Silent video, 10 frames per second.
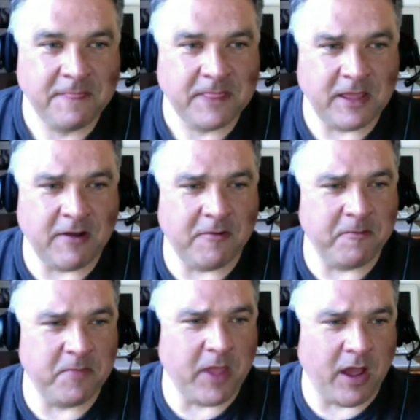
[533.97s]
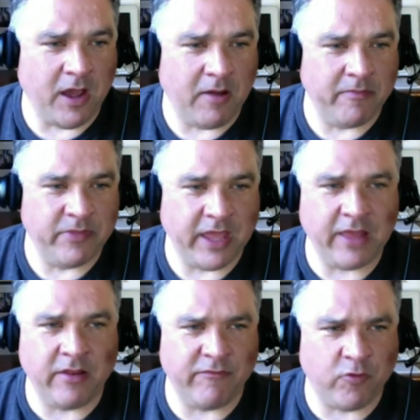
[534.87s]
You know,
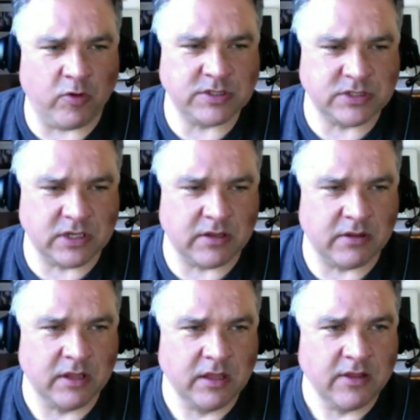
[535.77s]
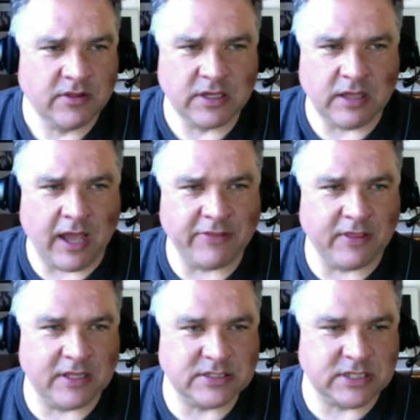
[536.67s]
and of course, the
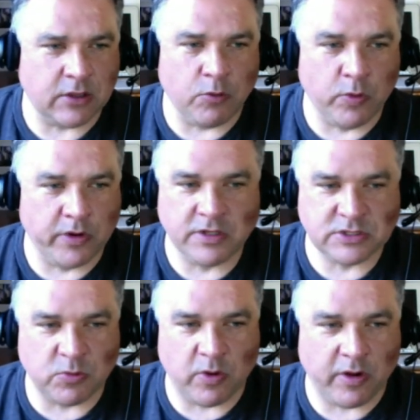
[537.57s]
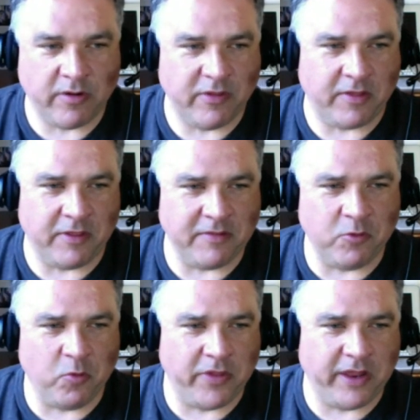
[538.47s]
single weirdest one, or the
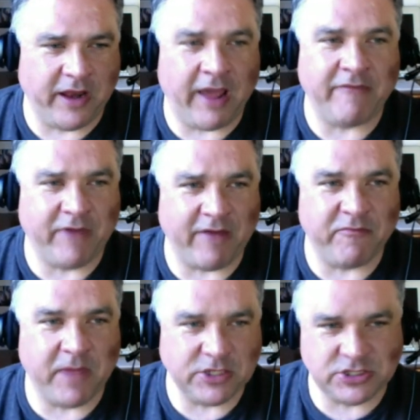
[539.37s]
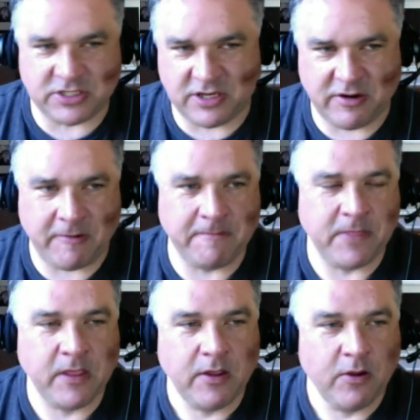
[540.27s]
one that I have mentioned here,
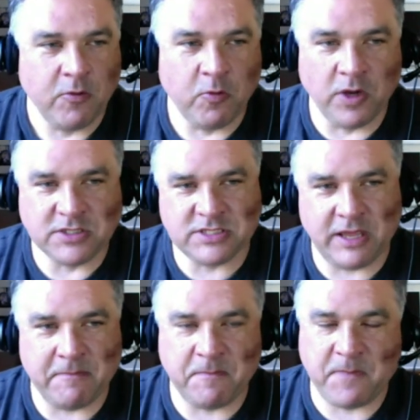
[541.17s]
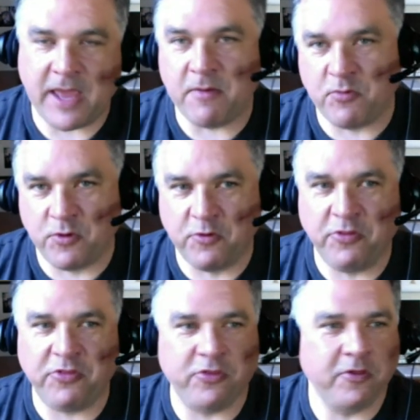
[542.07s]
was that Babe
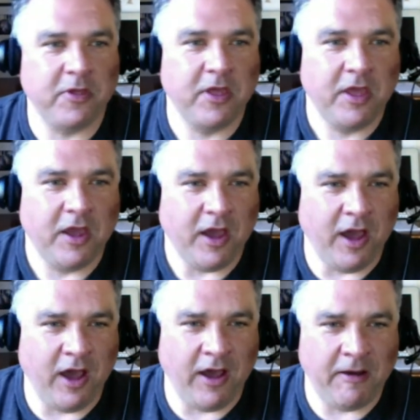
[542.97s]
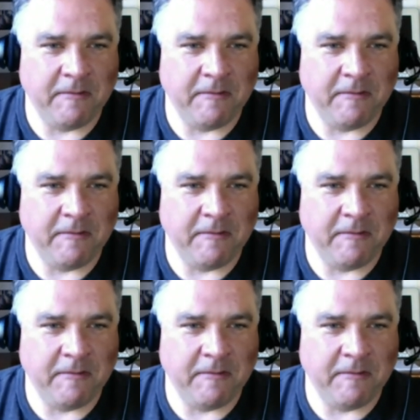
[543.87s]
Ruth got